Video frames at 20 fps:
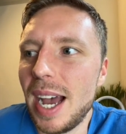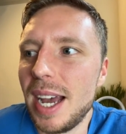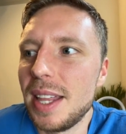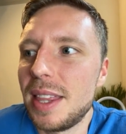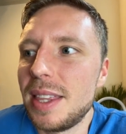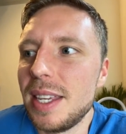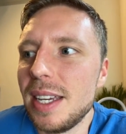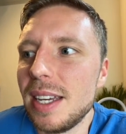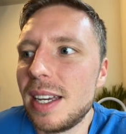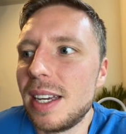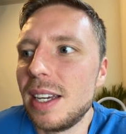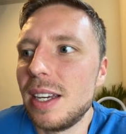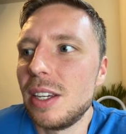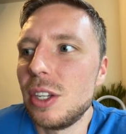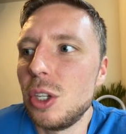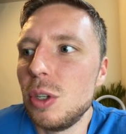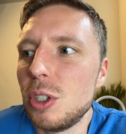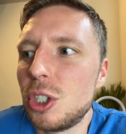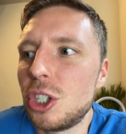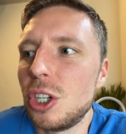I think
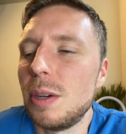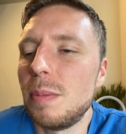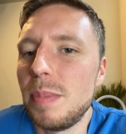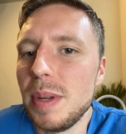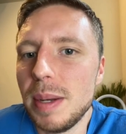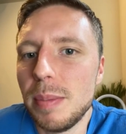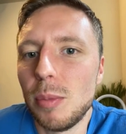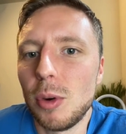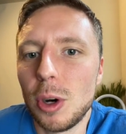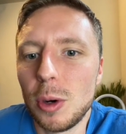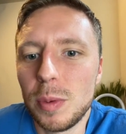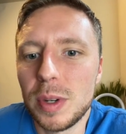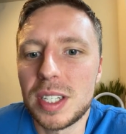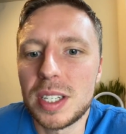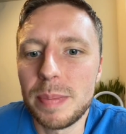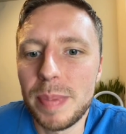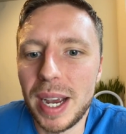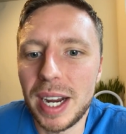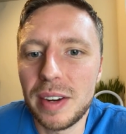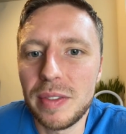you should be more
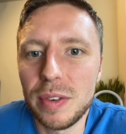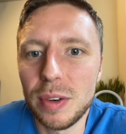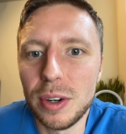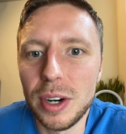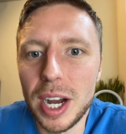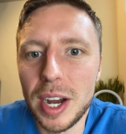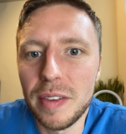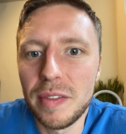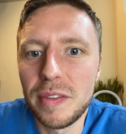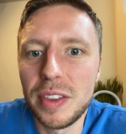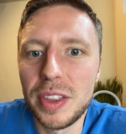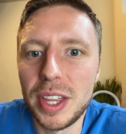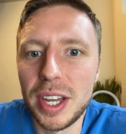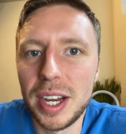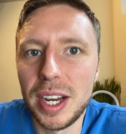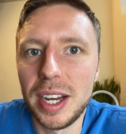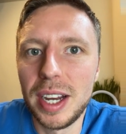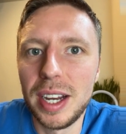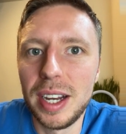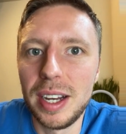respectful of
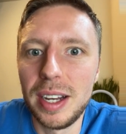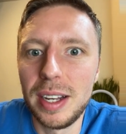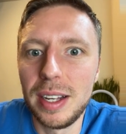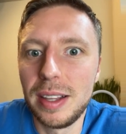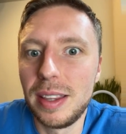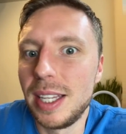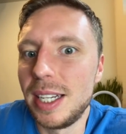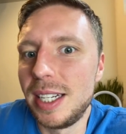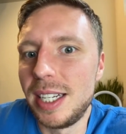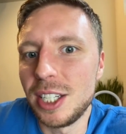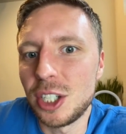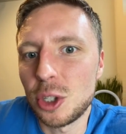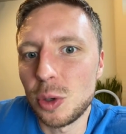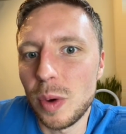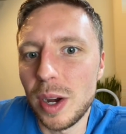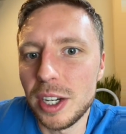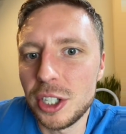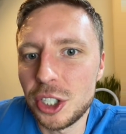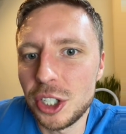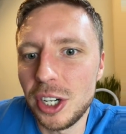the
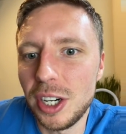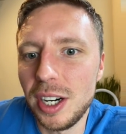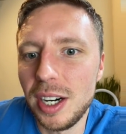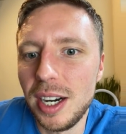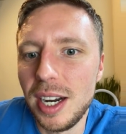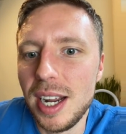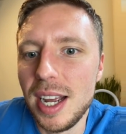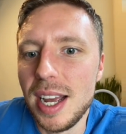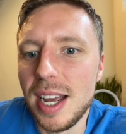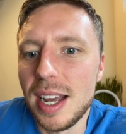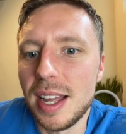dishwasher